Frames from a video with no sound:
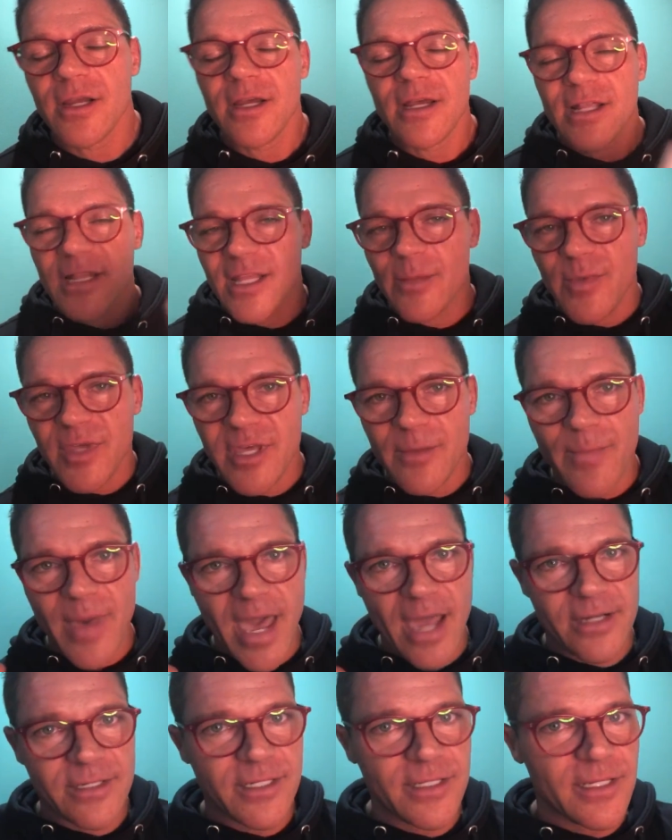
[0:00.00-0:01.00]
Let me get
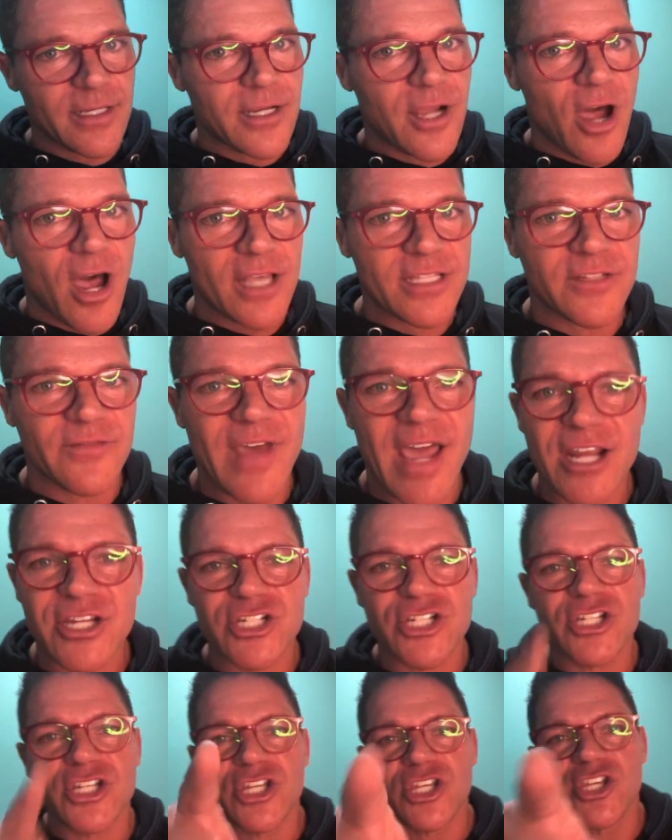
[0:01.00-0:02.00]
back to the cause of
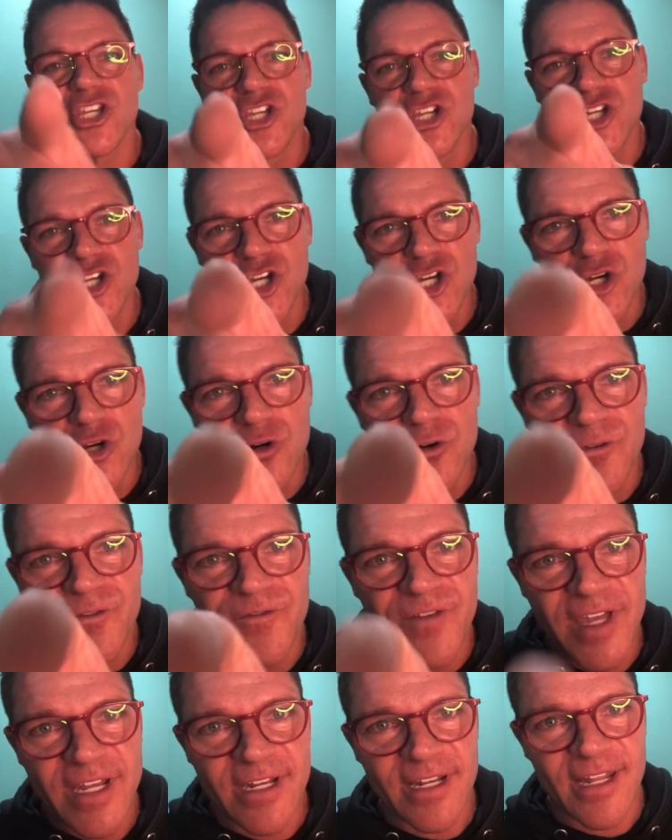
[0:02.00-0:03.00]
action. You,
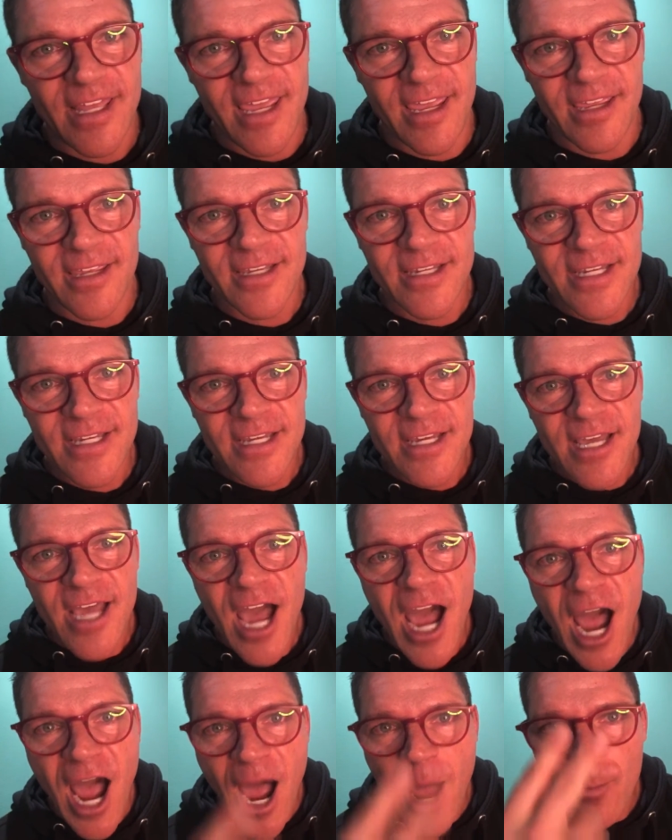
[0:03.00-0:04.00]
Finley.
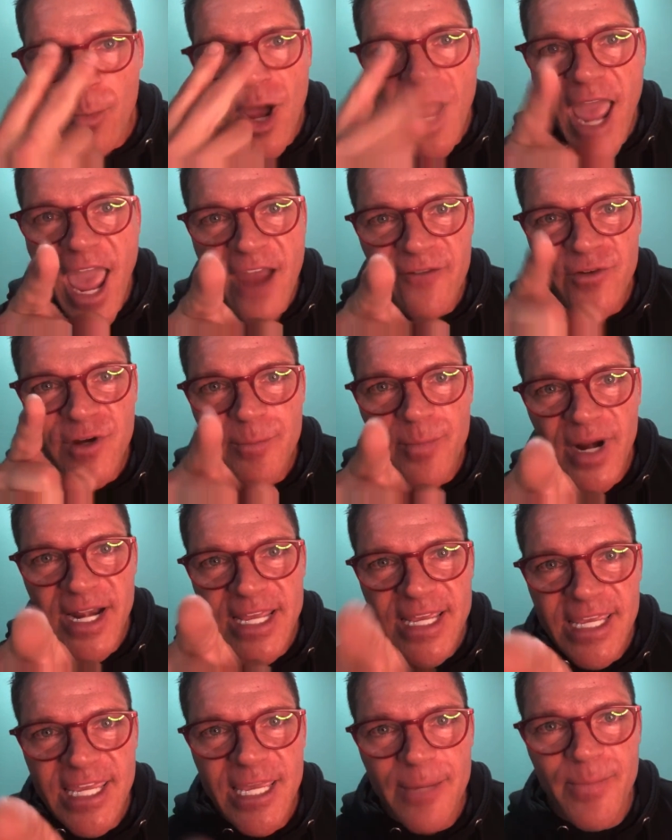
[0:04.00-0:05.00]
Everybody
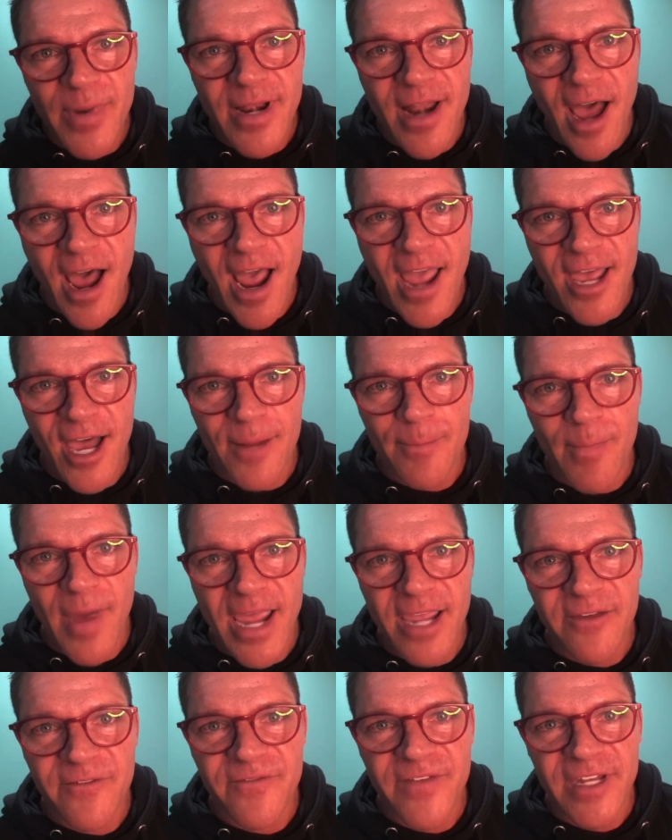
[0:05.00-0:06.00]
keep an eye on Mike
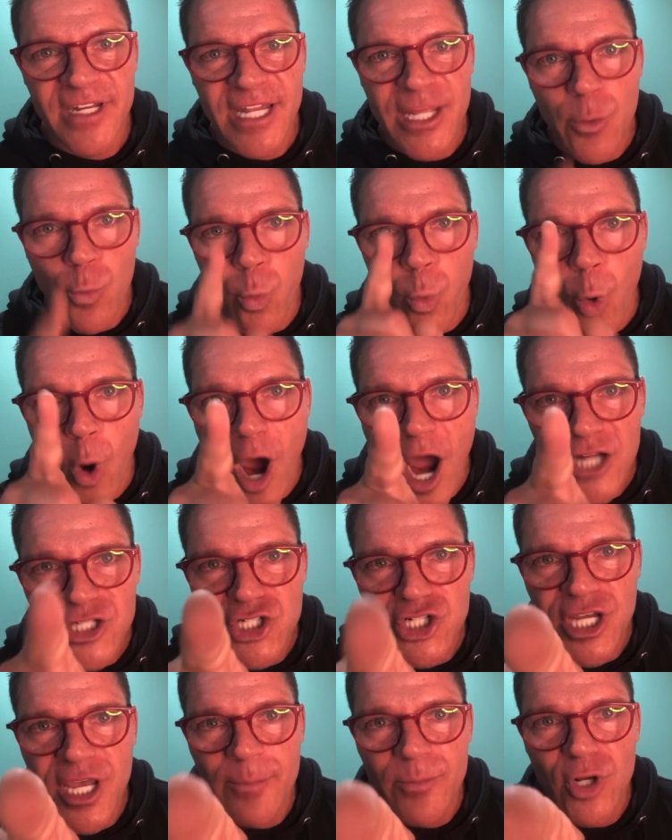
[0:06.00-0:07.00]
Finley. Watch
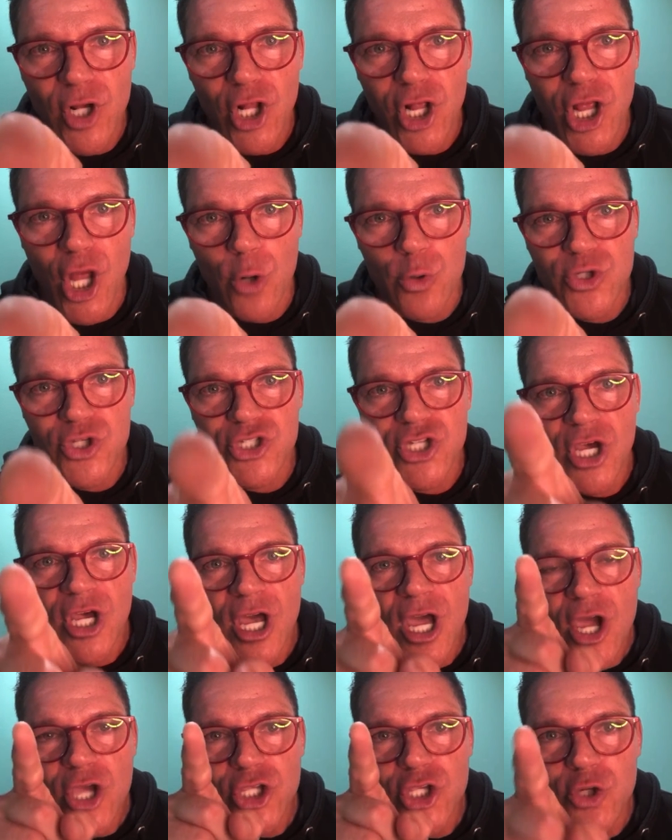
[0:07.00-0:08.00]
him close.
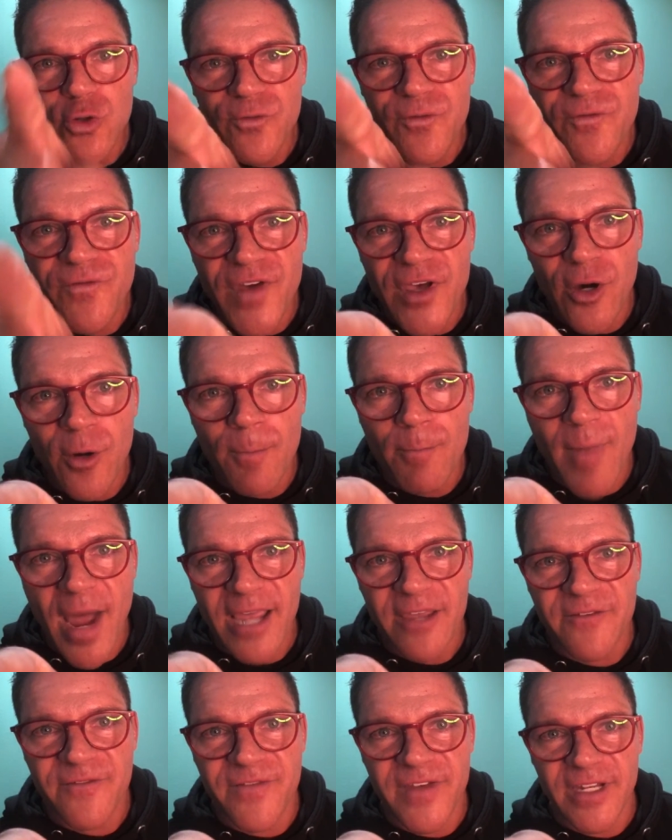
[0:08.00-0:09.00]
You film Mike
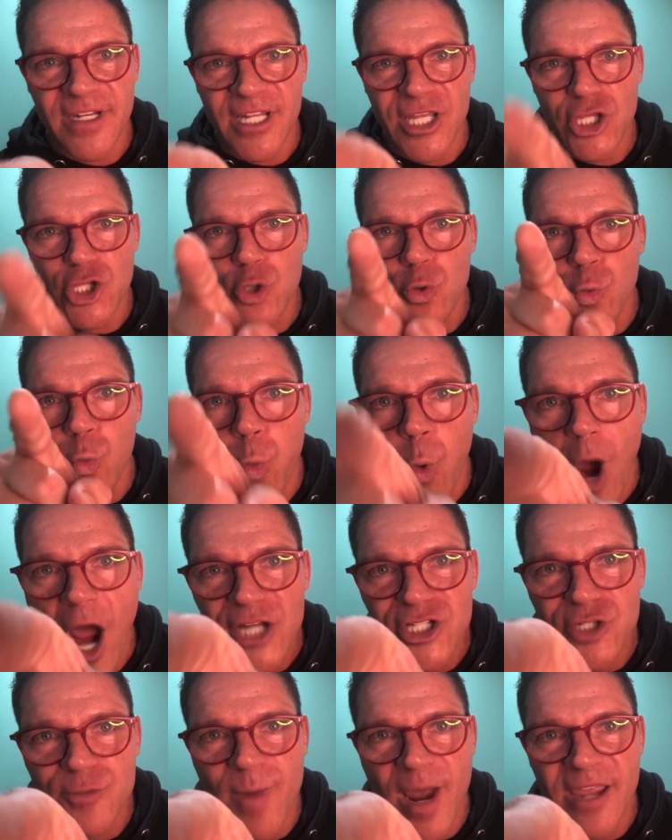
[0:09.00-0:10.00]
Finley. You
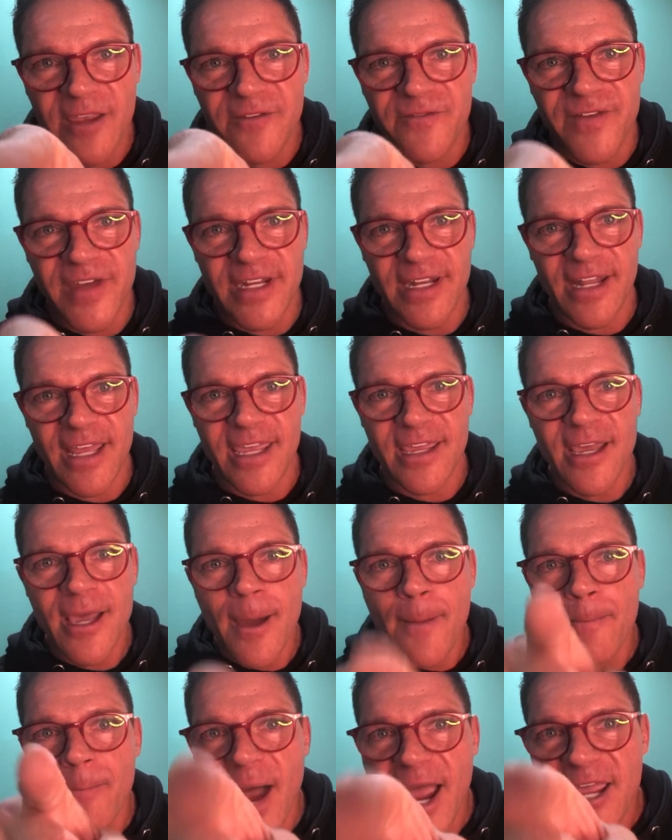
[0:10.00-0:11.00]
watch Mike Finley.
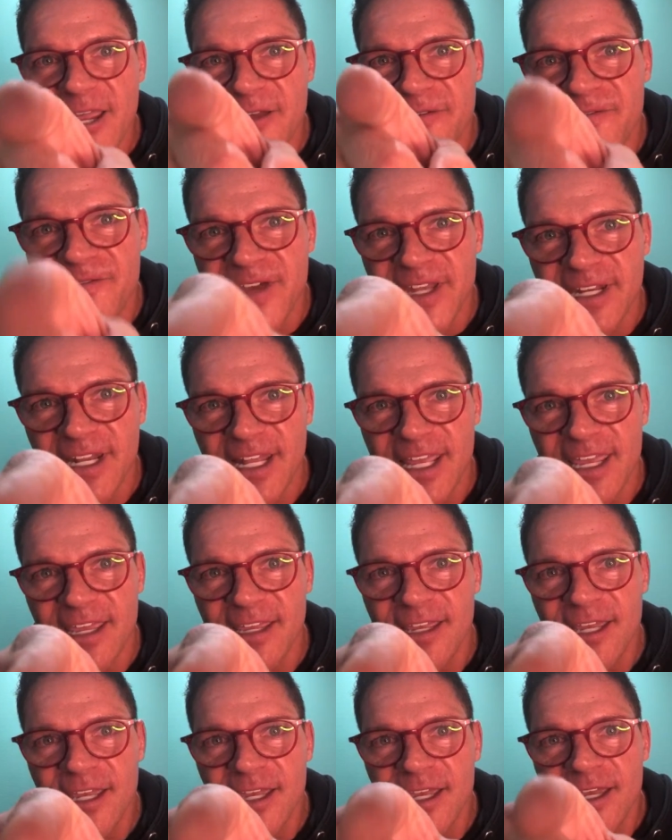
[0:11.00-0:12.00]
Mike Finley.
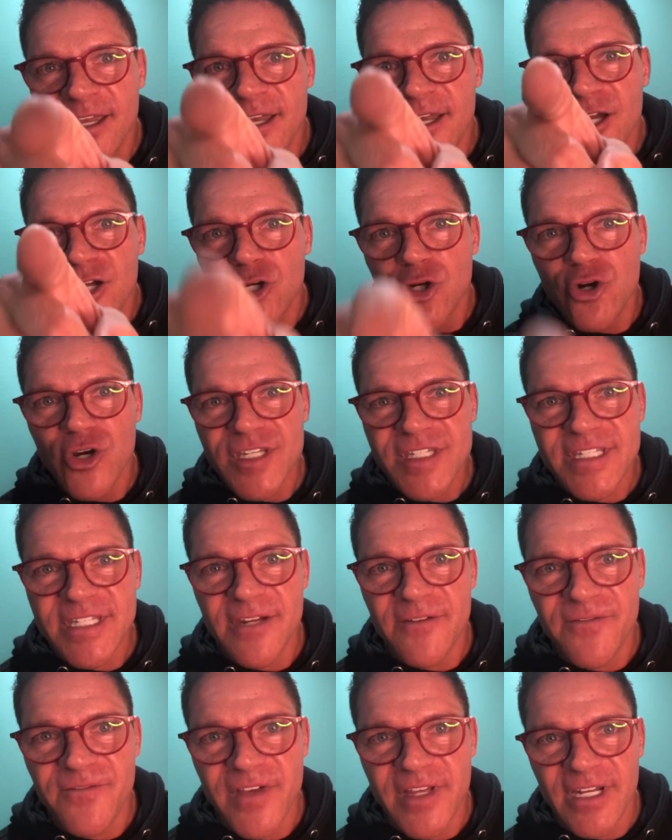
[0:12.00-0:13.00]
Kristen
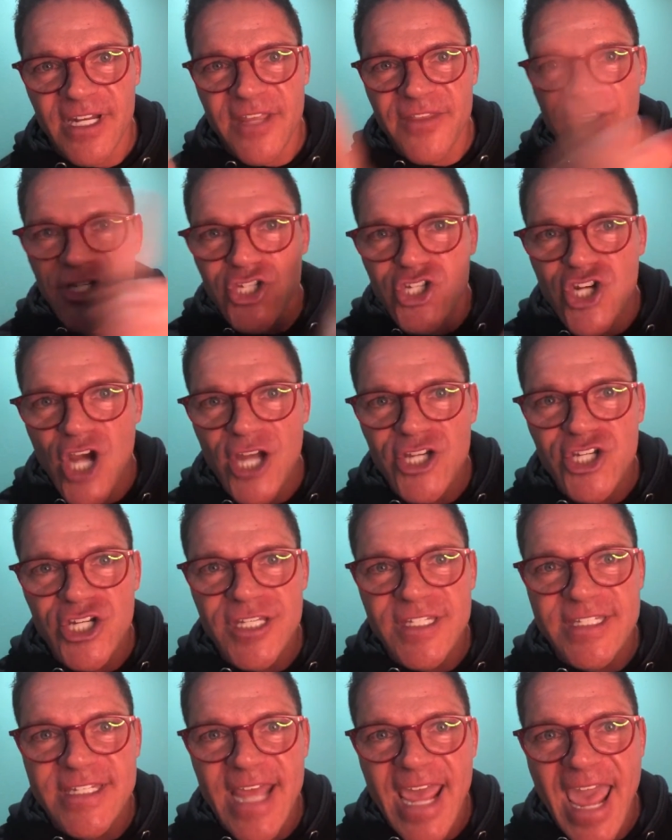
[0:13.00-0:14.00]
Finley, the judge's
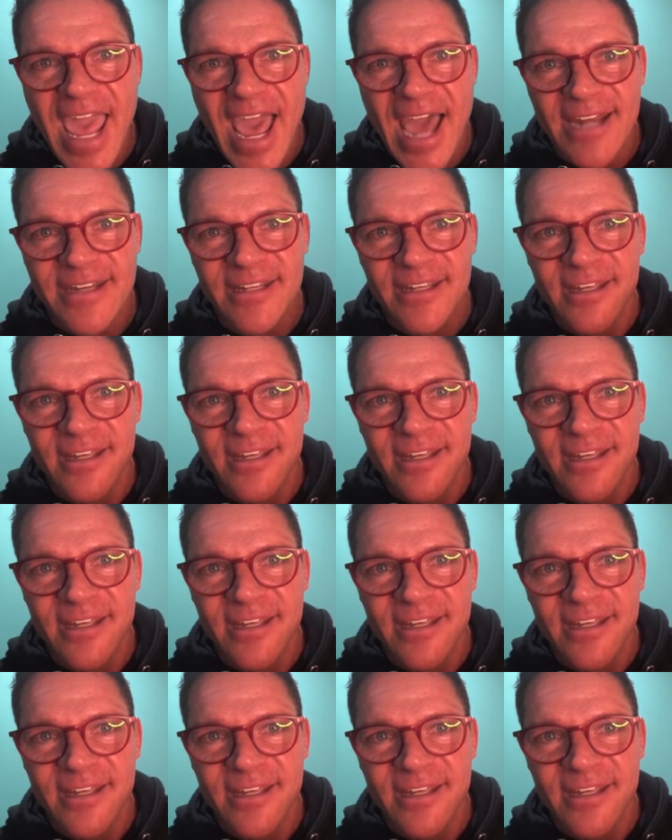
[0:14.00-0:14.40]
dad.